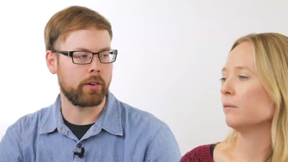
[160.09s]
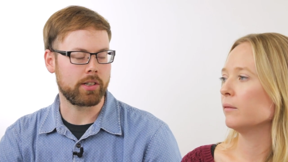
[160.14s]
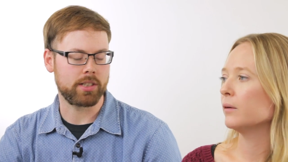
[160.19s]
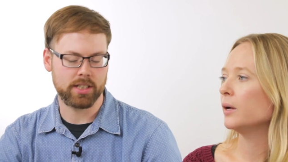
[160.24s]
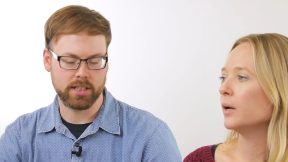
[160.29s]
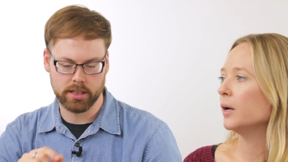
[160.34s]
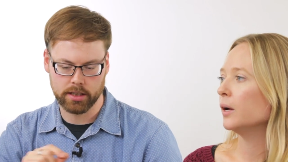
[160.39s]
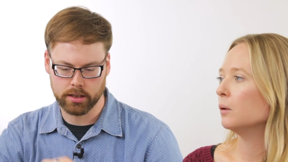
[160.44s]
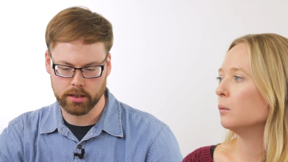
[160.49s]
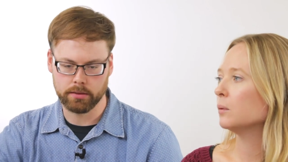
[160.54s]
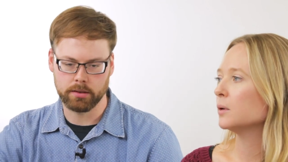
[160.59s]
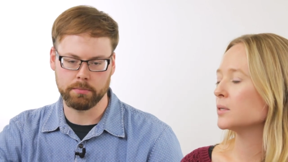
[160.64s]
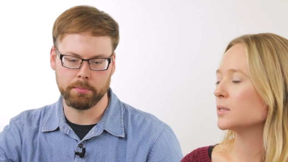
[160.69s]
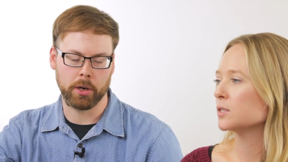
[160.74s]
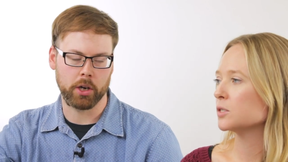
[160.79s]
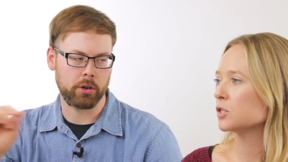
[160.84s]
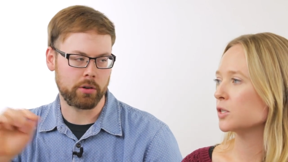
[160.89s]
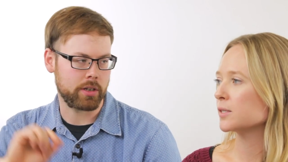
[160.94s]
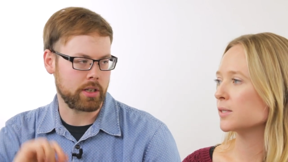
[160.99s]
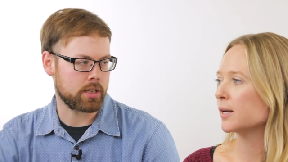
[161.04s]
Speaker 1: versus it
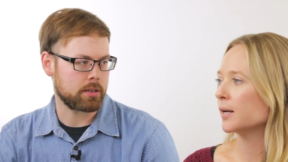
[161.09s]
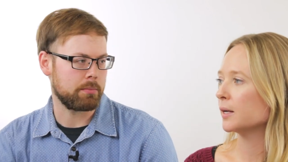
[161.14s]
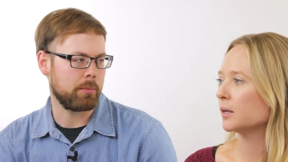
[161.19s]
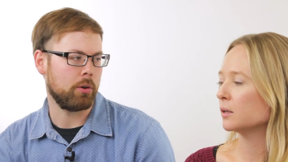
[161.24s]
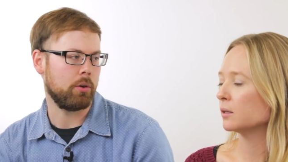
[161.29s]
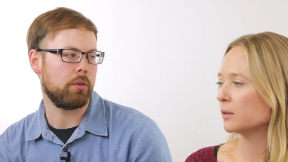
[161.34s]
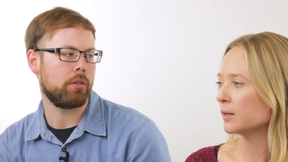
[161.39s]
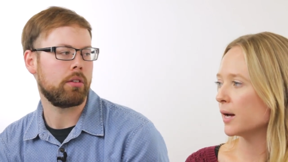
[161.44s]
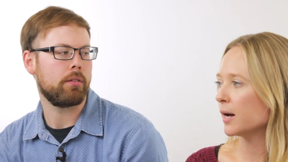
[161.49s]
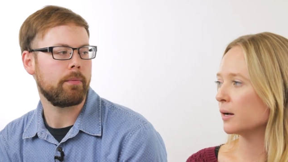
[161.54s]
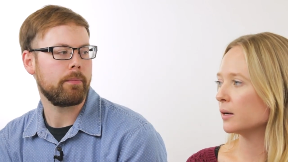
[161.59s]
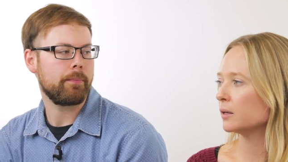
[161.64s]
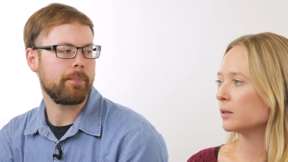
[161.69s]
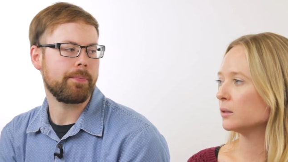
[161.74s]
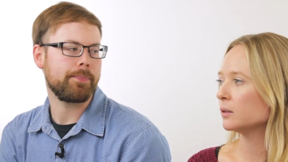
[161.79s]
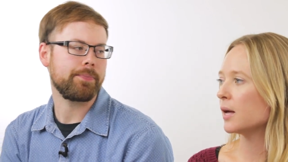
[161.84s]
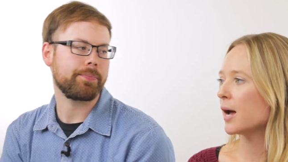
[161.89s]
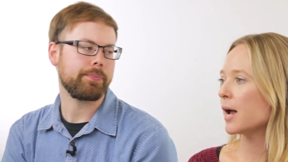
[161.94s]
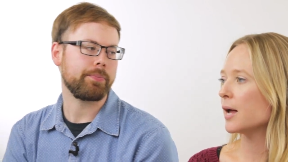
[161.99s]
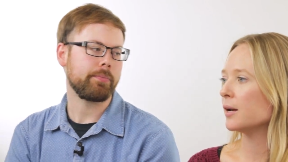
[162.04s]
wasn't just like, smooth.
Speaker 2: Yeah,
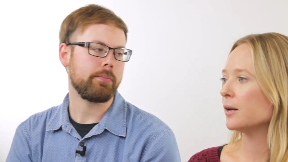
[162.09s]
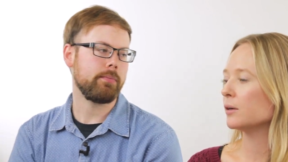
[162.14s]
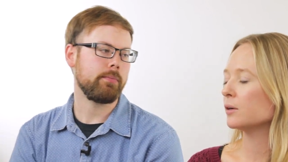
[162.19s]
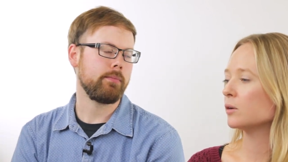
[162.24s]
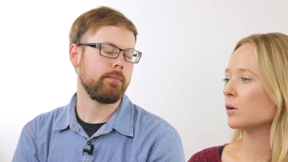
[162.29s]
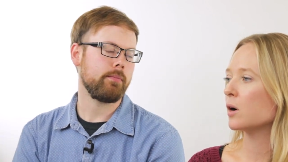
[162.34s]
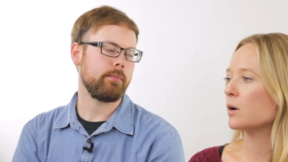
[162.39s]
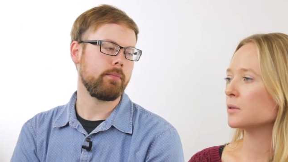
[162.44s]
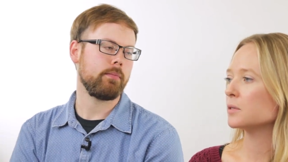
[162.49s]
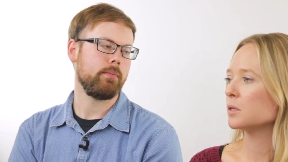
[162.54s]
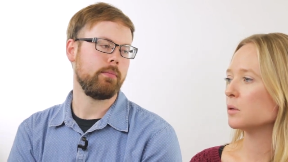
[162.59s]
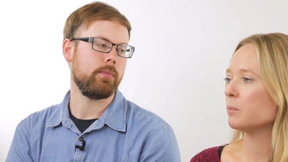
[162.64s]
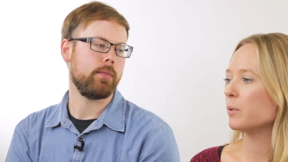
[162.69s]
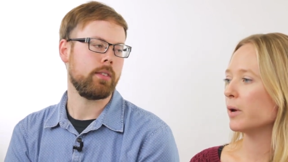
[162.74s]
gliding across the